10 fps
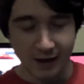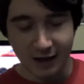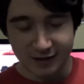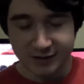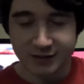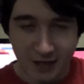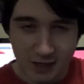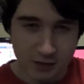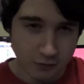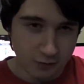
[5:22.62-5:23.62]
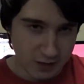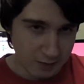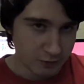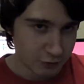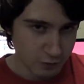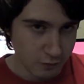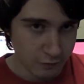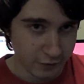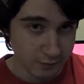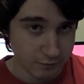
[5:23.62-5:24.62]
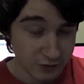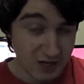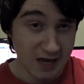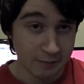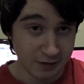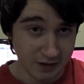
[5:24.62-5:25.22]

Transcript: And this is getting adapted into a movie. It's going to happen in